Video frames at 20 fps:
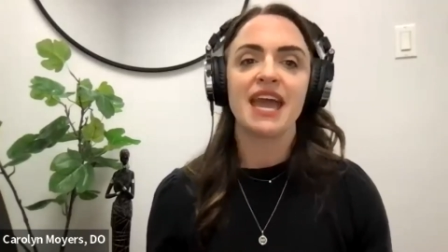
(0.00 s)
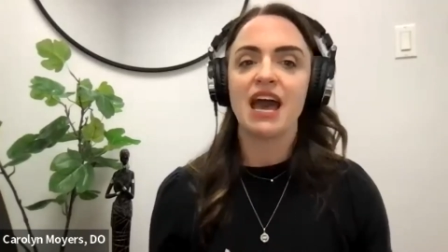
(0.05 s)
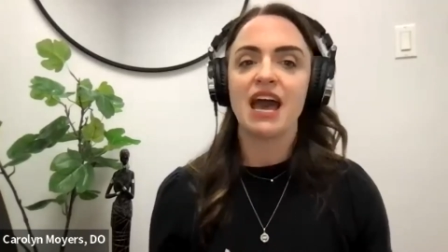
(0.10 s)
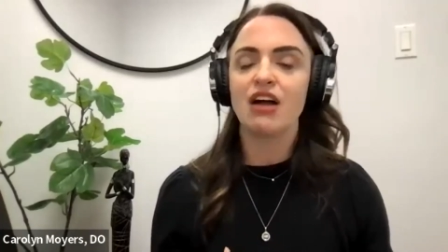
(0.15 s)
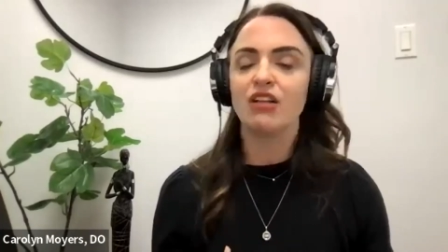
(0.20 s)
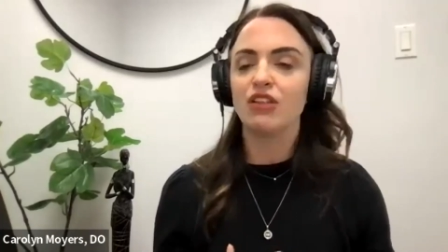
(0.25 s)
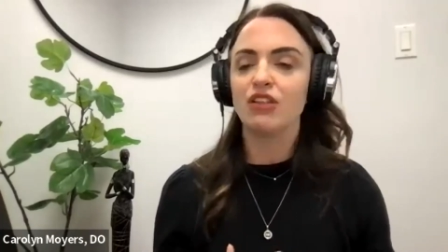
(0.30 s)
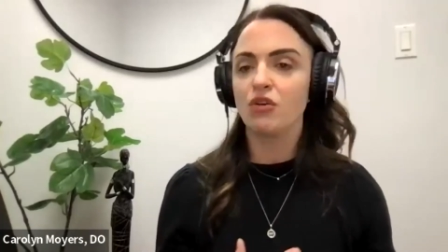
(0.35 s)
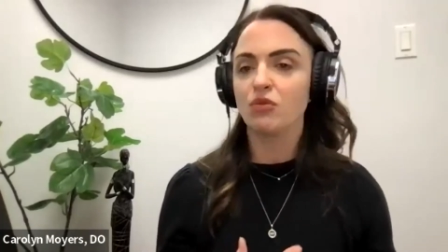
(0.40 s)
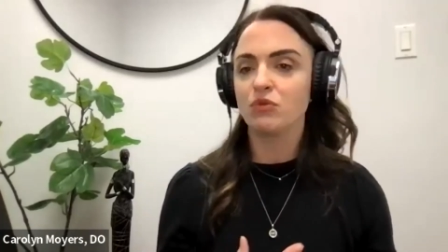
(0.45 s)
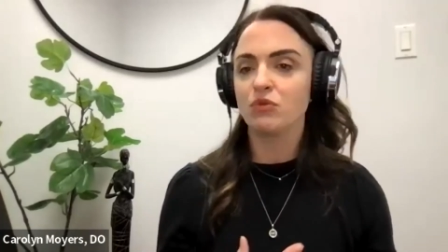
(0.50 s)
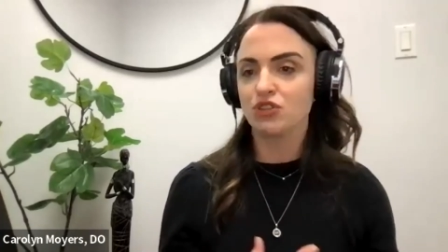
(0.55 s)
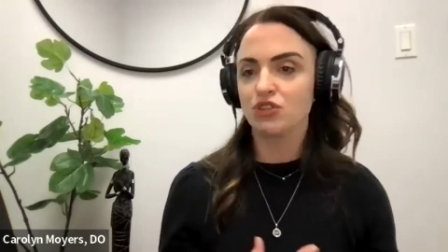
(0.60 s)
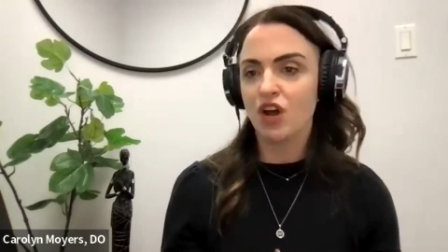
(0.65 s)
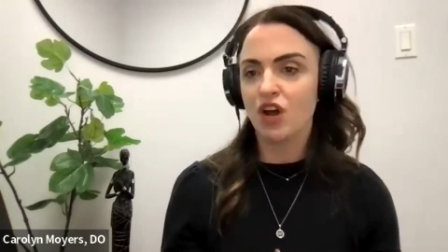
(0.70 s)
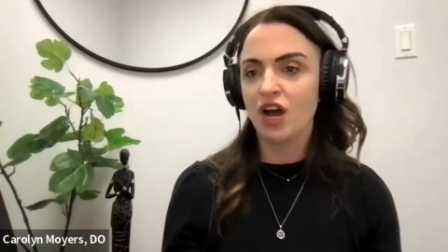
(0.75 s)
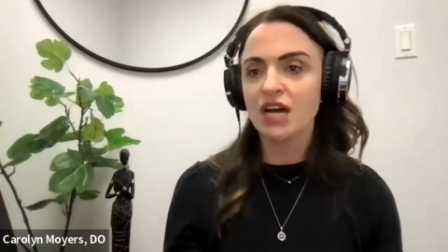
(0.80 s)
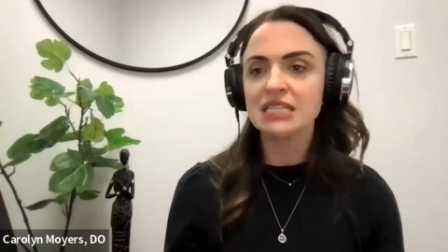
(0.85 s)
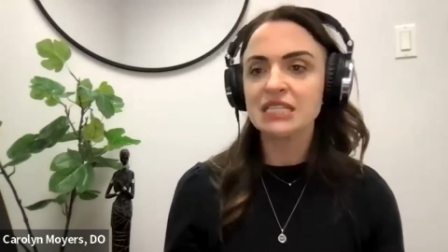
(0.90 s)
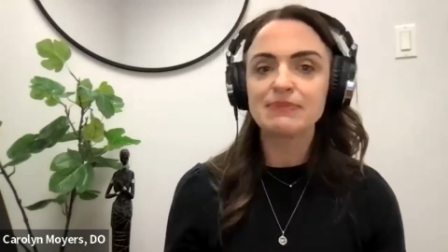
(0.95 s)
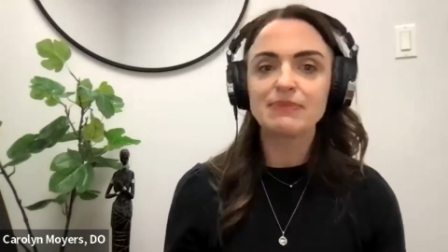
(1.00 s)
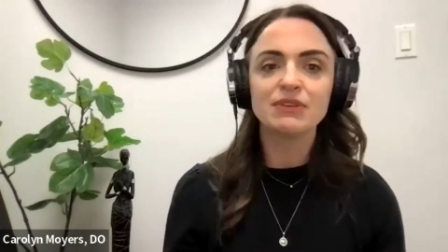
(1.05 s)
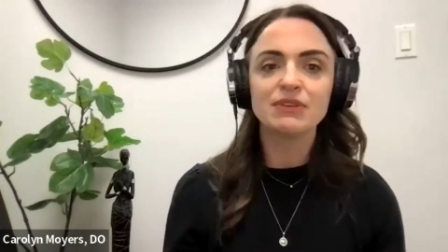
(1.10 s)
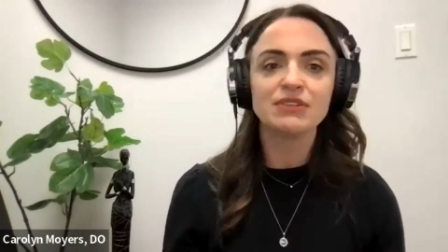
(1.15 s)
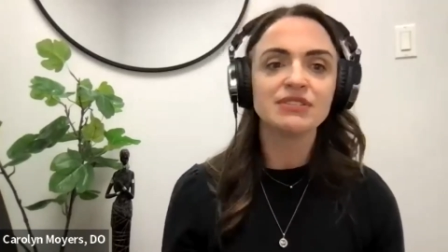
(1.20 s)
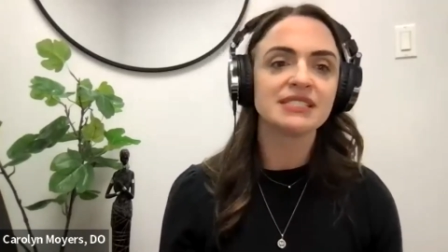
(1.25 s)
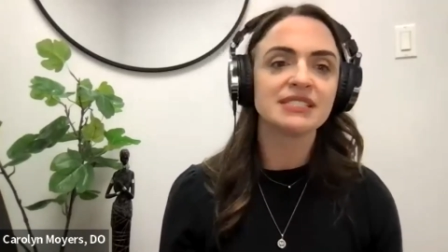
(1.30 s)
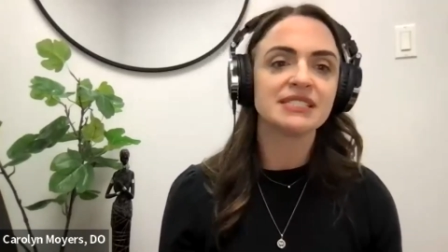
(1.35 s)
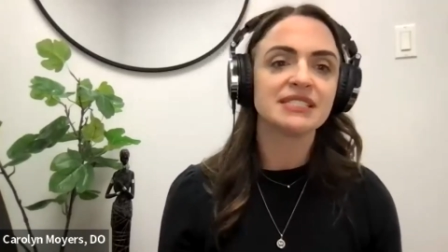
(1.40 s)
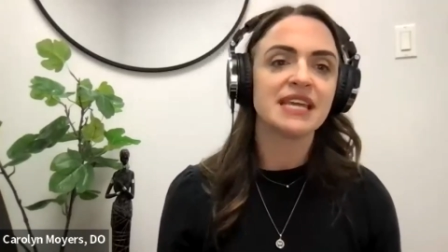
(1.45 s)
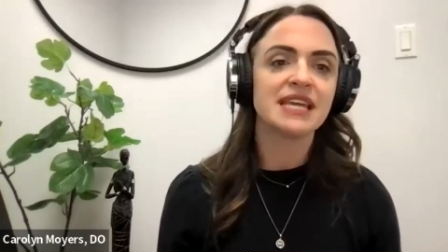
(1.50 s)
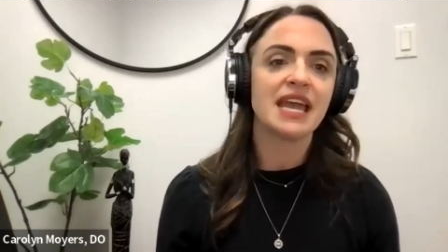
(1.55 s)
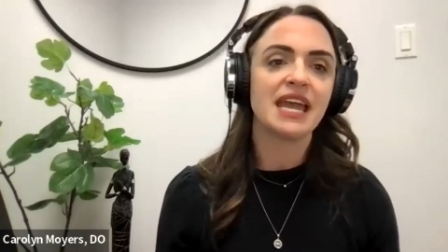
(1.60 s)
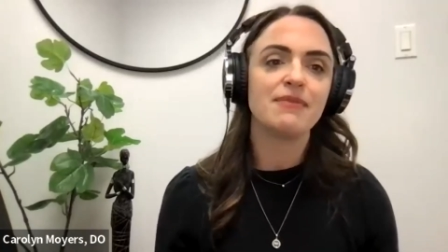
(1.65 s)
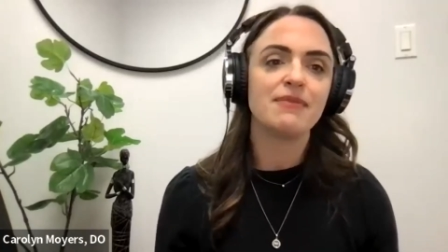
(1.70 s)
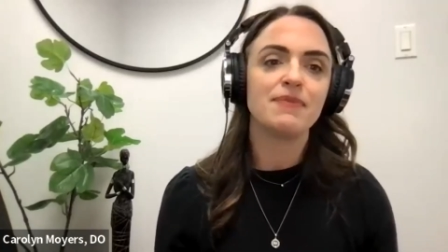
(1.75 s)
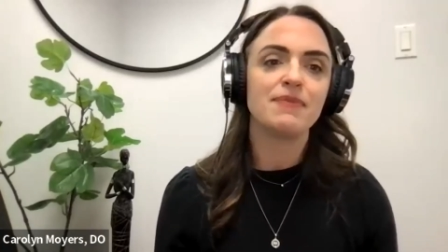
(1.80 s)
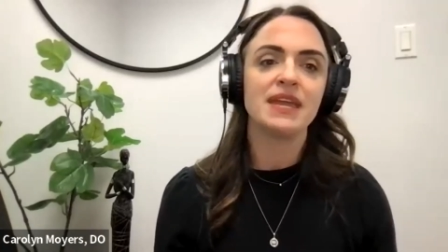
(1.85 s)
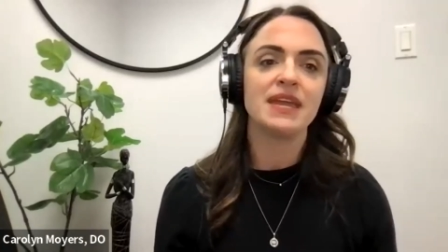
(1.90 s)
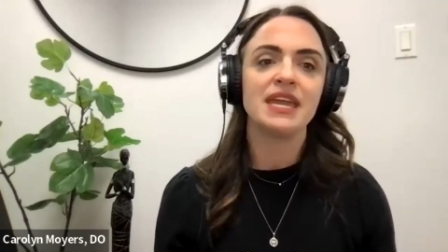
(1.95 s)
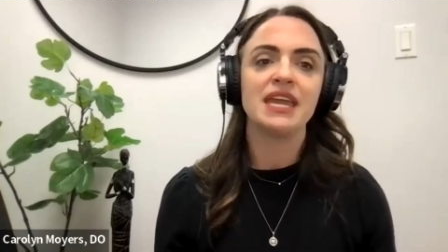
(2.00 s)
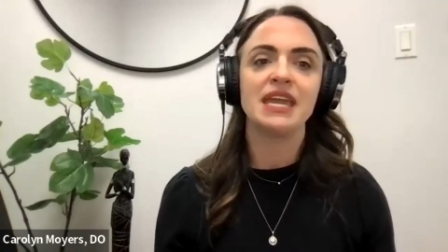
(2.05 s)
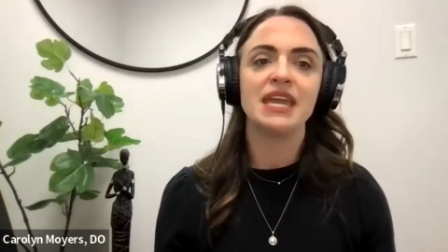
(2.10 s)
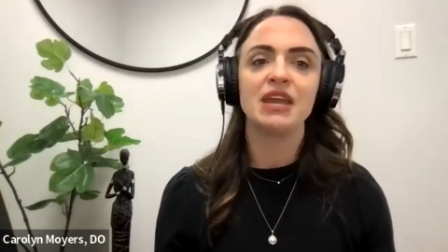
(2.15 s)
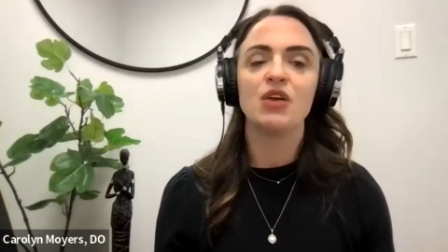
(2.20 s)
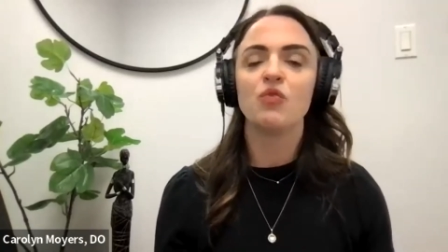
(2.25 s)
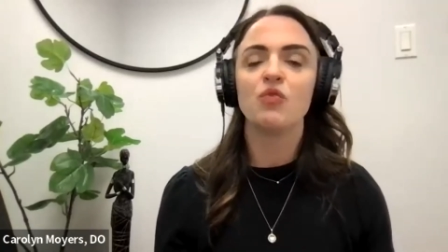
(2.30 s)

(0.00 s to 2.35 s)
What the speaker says: how long would your hospital stay be,